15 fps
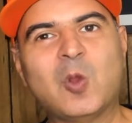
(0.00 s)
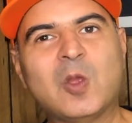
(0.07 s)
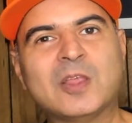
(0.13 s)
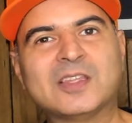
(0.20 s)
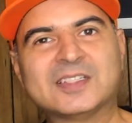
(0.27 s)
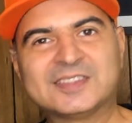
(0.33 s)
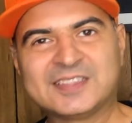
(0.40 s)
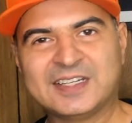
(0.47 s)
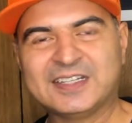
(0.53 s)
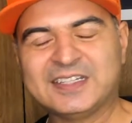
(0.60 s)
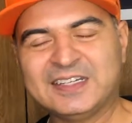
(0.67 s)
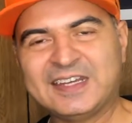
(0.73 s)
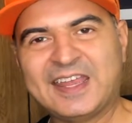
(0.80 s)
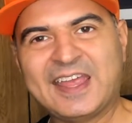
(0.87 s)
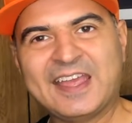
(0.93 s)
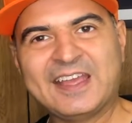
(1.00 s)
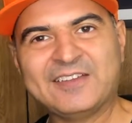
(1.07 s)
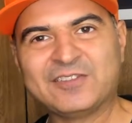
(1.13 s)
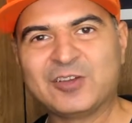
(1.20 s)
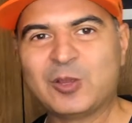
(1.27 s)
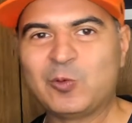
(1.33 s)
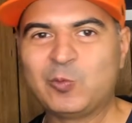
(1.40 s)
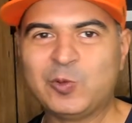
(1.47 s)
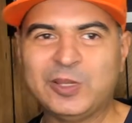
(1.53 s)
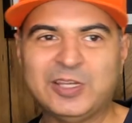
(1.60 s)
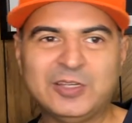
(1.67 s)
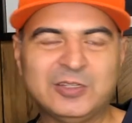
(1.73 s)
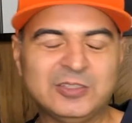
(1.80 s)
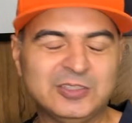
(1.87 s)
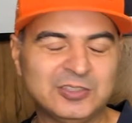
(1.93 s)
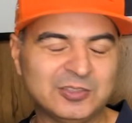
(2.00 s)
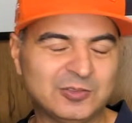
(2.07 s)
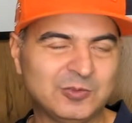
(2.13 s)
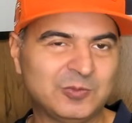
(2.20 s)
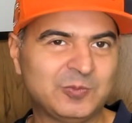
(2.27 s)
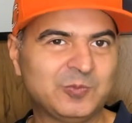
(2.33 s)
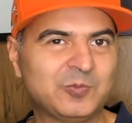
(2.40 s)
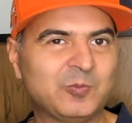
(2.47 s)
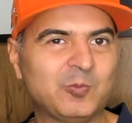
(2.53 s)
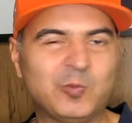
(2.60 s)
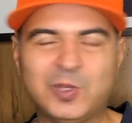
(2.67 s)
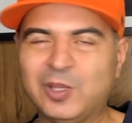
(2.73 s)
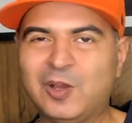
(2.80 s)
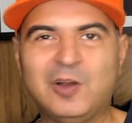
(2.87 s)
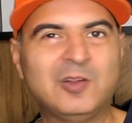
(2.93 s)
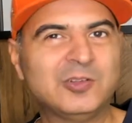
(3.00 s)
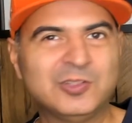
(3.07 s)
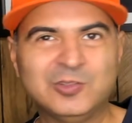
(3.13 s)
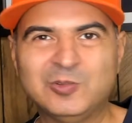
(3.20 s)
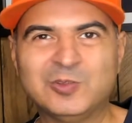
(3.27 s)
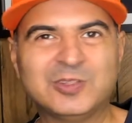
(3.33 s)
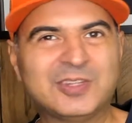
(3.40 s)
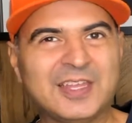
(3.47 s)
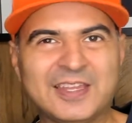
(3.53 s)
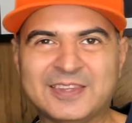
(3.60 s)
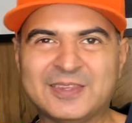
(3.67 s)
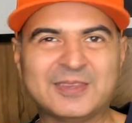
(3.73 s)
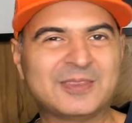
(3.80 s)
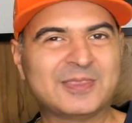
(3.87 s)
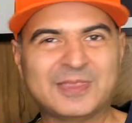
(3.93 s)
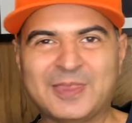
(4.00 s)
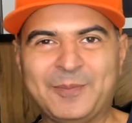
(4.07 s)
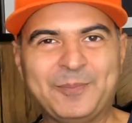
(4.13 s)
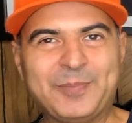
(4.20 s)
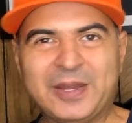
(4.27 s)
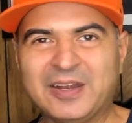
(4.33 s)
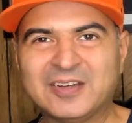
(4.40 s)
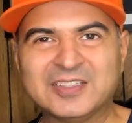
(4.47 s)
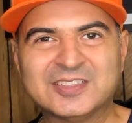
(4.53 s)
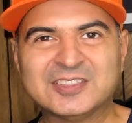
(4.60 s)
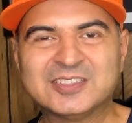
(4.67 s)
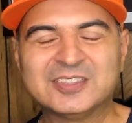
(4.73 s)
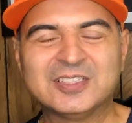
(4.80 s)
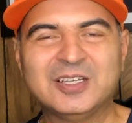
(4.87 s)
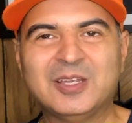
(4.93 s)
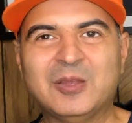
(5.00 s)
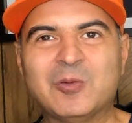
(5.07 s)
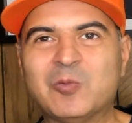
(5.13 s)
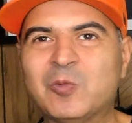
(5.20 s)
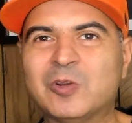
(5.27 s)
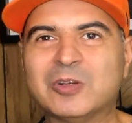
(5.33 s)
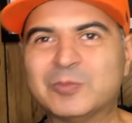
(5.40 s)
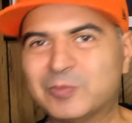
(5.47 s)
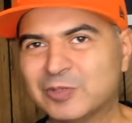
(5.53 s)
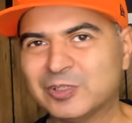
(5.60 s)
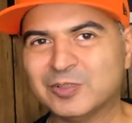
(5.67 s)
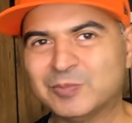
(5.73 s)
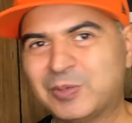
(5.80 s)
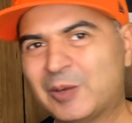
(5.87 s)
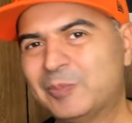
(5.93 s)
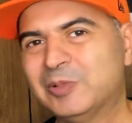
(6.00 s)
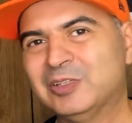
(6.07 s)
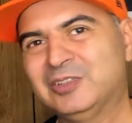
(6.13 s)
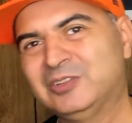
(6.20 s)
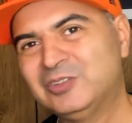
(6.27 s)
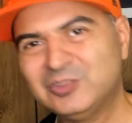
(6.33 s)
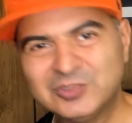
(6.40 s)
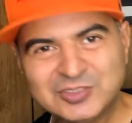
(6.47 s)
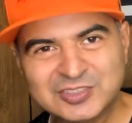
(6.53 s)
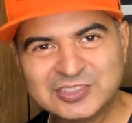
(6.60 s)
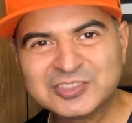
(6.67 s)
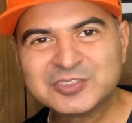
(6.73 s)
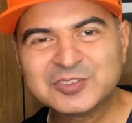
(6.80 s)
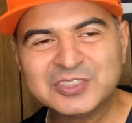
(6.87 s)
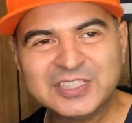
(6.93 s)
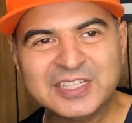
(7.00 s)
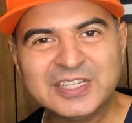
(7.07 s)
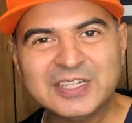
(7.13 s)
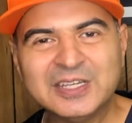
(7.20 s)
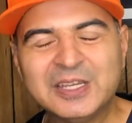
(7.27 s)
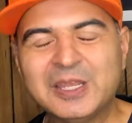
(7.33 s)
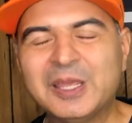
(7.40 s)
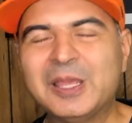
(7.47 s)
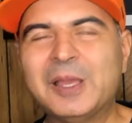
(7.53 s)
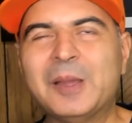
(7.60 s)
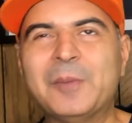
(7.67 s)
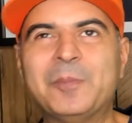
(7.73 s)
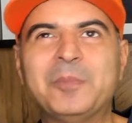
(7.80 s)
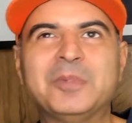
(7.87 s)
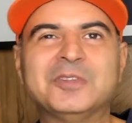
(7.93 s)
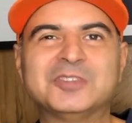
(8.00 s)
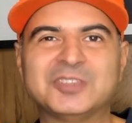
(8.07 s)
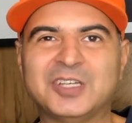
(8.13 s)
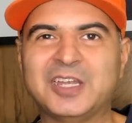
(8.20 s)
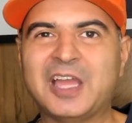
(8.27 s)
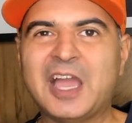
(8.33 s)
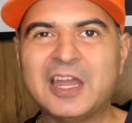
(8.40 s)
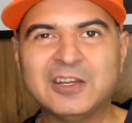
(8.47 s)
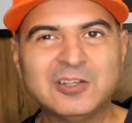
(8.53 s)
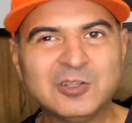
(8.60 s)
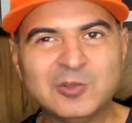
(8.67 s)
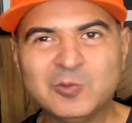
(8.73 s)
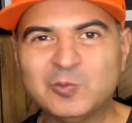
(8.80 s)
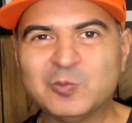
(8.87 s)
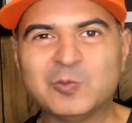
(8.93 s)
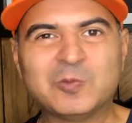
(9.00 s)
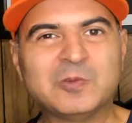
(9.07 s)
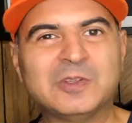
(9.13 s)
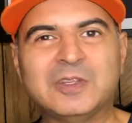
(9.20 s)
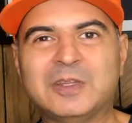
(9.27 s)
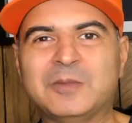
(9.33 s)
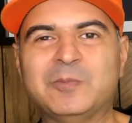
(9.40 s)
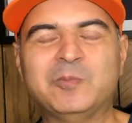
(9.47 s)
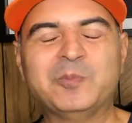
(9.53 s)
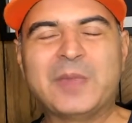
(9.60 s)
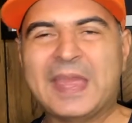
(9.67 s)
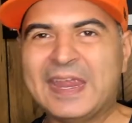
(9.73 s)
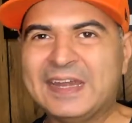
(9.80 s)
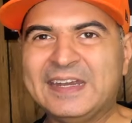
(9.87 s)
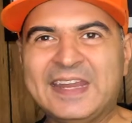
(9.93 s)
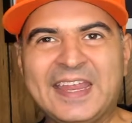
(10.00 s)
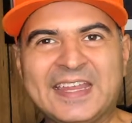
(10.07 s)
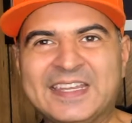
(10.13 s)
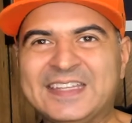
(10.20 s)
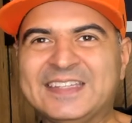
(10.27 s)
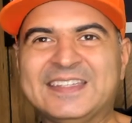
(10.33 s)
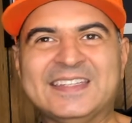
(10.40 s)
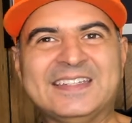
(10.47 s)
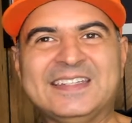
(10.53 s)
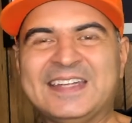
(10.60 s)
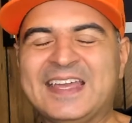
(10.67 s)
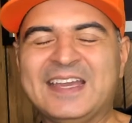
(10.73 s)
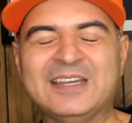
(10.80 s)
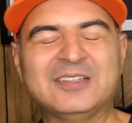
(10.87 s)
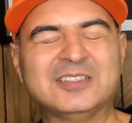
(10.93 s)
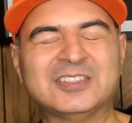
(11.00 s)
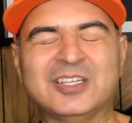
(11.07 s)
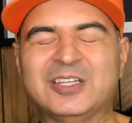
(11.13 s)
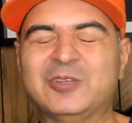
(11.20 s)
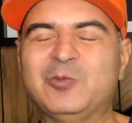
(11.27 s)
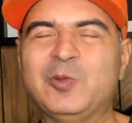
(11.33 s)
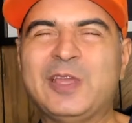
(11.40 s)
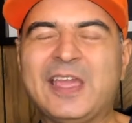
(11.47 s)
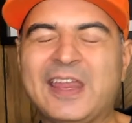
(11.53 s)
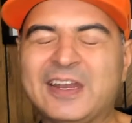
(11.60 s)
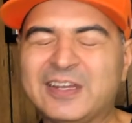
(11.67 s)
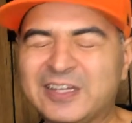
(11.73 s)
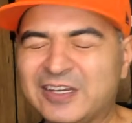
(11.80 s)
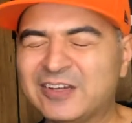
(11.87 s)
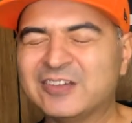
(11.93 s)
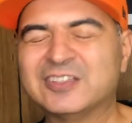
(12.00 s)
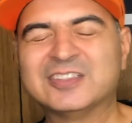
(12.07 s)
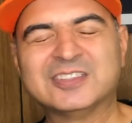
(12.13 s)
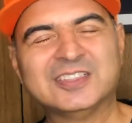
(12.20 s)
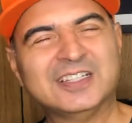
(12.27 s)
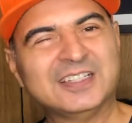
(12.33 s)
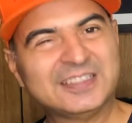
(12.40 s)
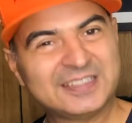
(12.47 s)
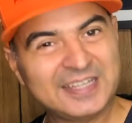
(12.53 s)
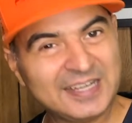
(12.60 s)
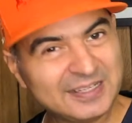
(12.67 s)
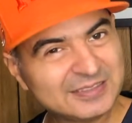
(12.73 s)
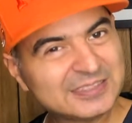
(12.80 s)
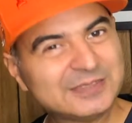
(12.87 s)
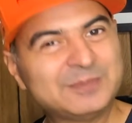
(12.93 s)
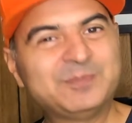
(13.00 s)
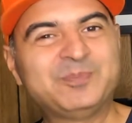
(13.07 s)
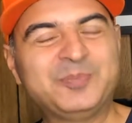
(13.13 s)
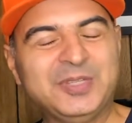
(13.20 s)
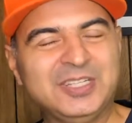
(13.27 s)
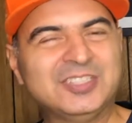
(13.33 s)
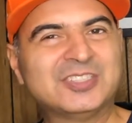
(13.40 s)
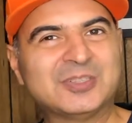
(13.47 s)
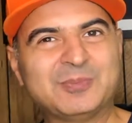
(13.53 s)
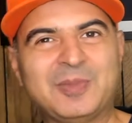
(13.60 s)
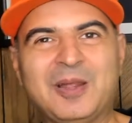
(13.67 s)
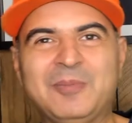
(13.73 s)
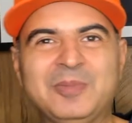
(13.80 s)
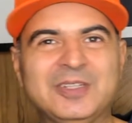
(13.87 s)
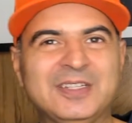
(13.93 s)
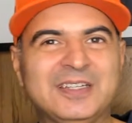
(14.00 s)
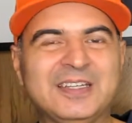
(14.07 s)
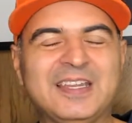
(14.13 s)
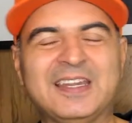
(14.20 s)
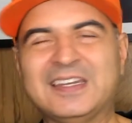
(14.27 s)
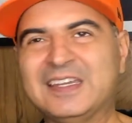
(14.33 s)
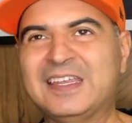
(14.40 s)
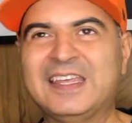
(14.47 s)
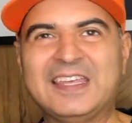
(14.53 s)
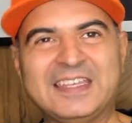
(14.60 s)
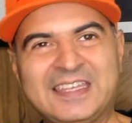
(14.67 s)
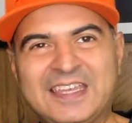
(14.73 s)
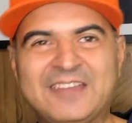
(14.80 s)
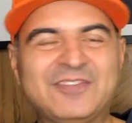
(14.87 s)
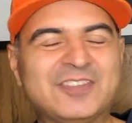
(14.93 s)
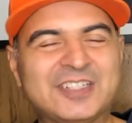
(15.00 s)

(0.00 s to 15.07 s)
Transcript: the second half. We all knew that the Bears were gonna probably lose this lead, but he's like, I don't know. Matt Nagy did not, is like, we had to hear his damn speech, probably, and gave a